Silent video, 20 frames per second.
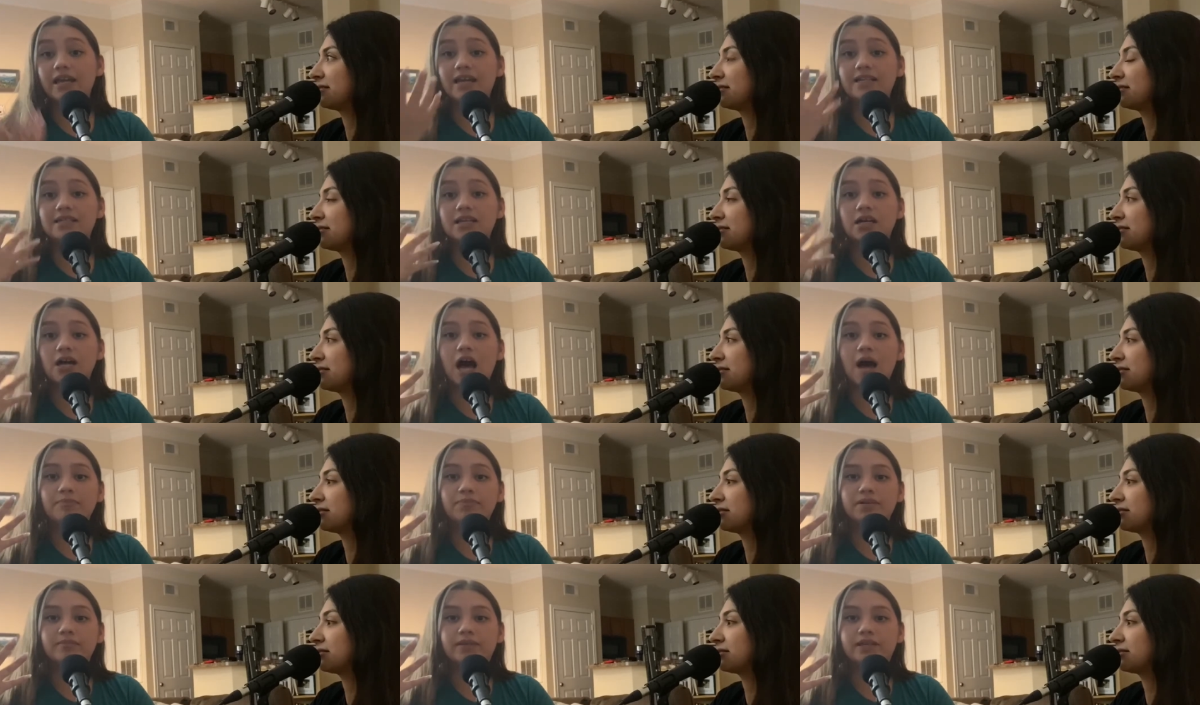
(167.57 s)
Speaker 1: it's a
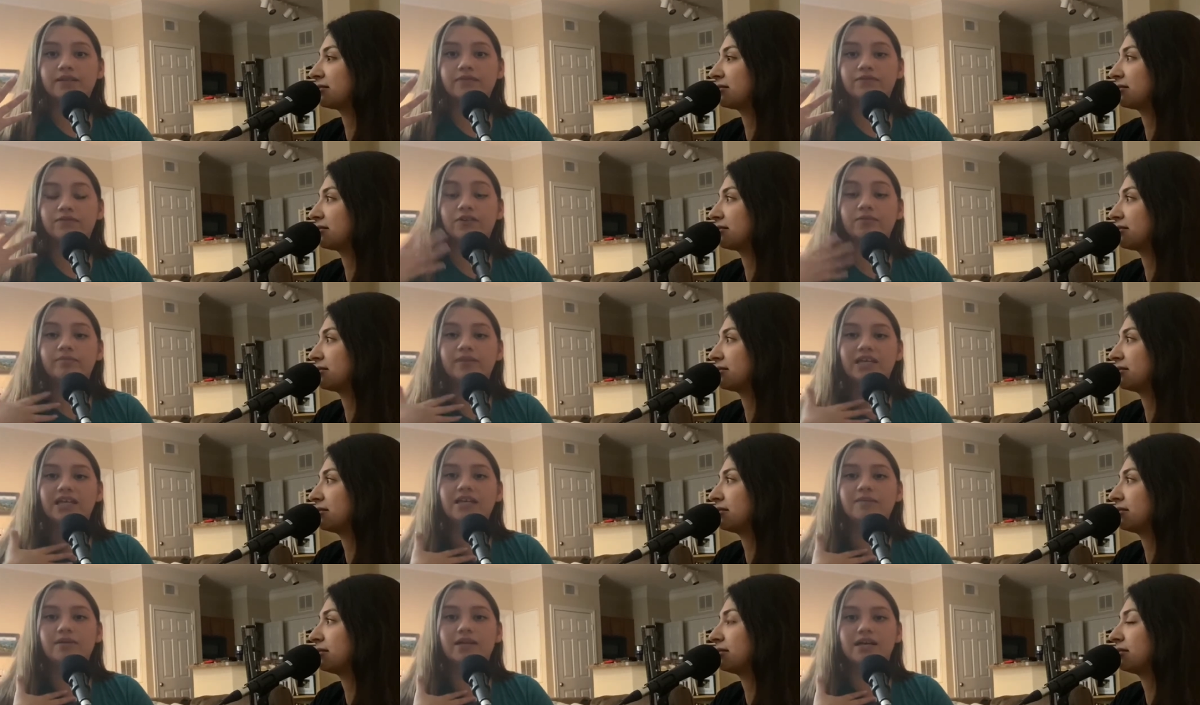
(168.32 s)
compliment for me
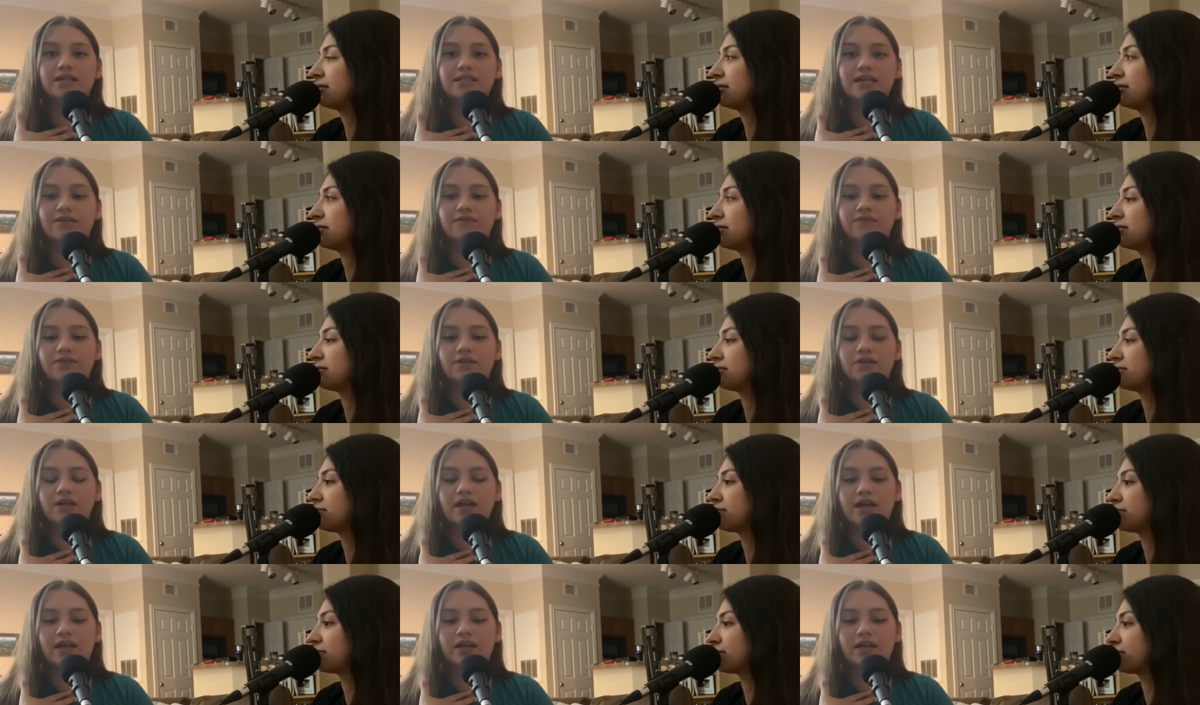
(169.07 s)
because I feel
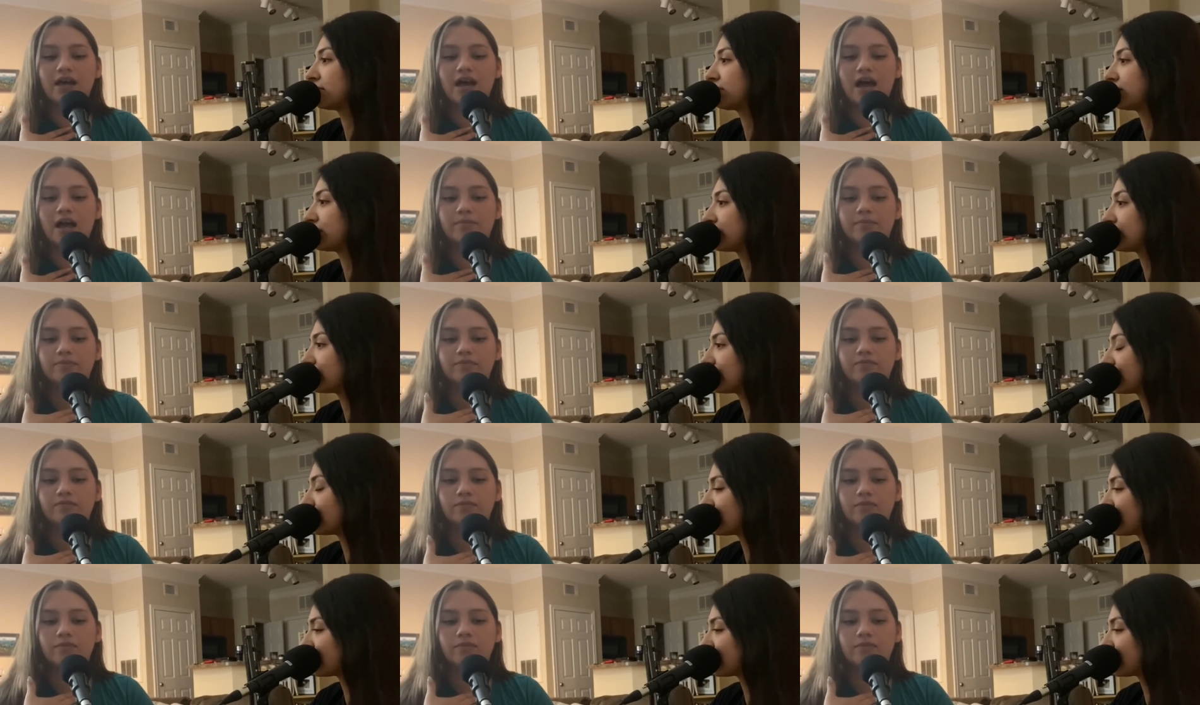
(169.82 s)
like I'm